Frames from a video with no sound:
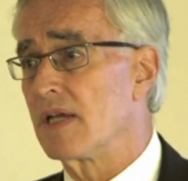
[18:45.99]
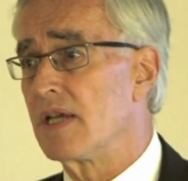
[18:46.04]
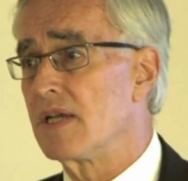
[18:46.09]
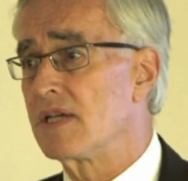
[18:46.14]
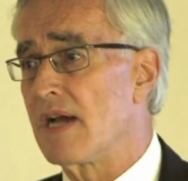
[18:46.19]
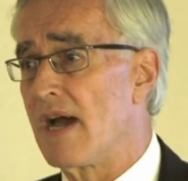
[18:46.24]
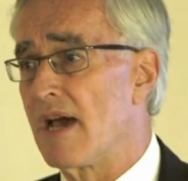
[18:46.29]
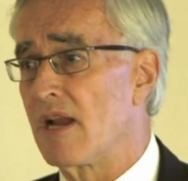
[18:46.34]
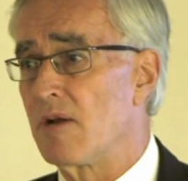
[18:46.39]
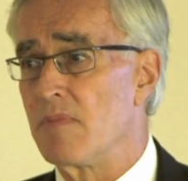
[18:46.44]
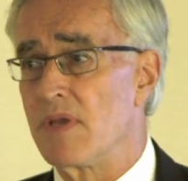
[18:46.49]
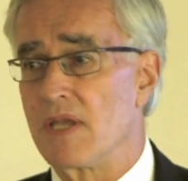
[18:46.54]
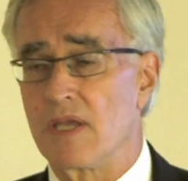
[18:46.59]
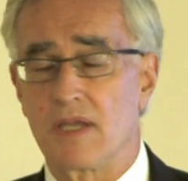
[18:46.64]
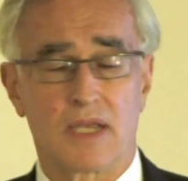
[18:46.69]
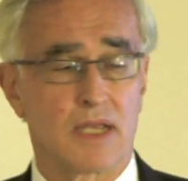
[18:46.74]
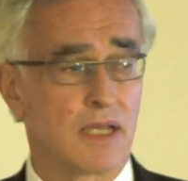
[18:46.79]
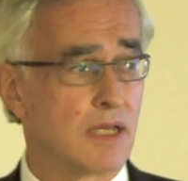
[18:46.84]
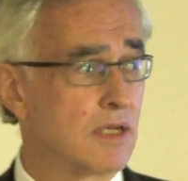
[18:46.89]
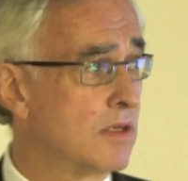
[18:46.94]

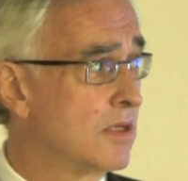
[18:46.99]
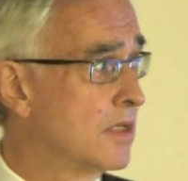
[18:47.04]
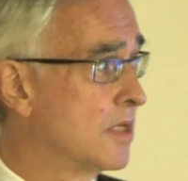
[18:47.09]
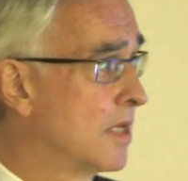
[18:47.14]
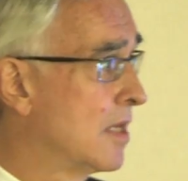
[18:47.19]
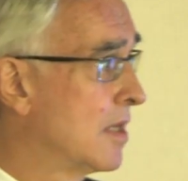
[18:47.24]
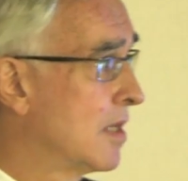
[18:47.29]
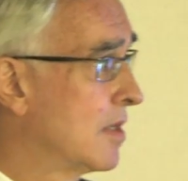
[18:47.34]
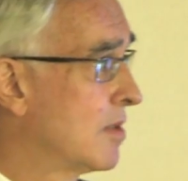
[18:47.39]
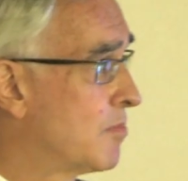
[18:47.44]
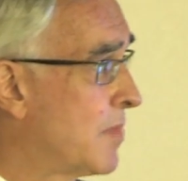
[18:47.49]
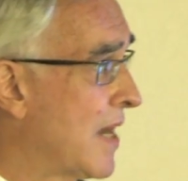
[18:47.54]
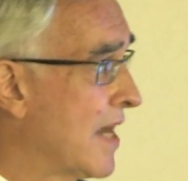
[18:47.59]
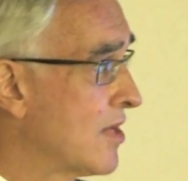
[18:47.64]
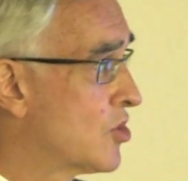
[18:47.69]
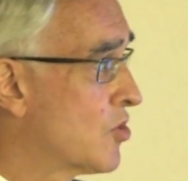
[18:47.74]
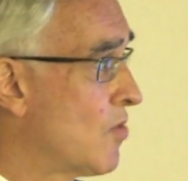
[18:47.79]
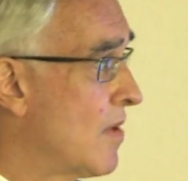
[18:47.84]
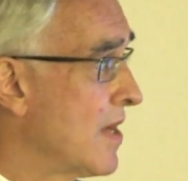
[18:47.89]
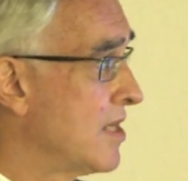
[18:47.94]
Economy
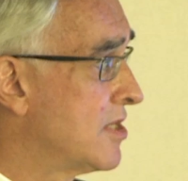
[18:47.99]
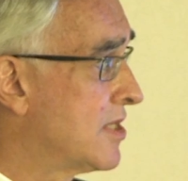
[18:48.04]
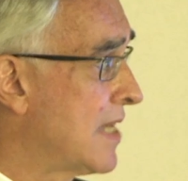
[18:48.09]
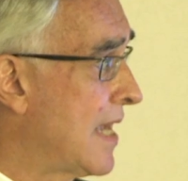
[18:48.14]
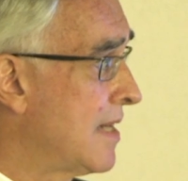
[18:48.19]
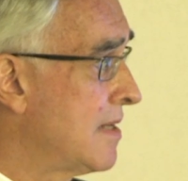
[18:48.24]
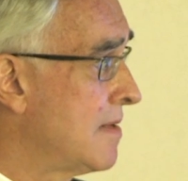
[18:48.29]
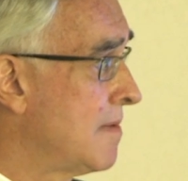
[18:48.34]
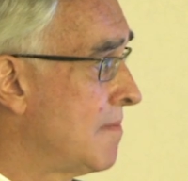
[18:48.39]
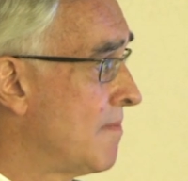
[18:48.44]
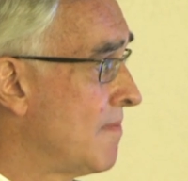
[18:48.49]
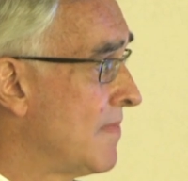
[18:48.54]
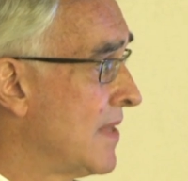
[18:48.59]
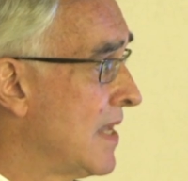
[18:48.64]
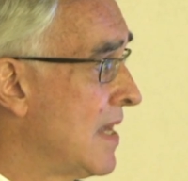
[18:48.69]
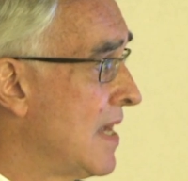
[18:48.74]
by 2010.